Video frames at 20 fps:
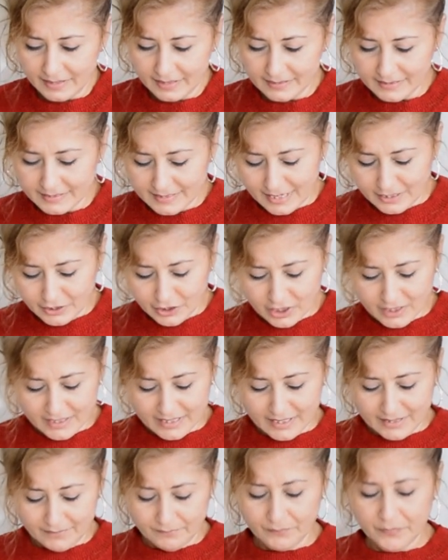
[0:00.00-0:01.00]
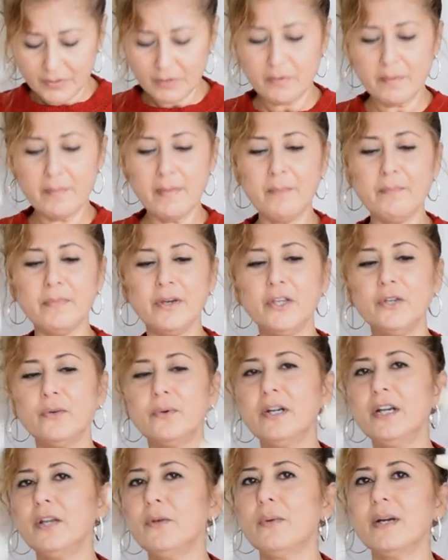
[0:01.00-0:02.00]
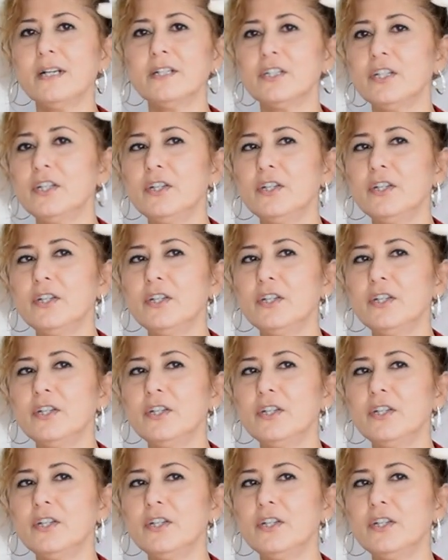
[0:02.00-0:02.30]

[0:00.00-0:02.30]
essentially, remember, you only want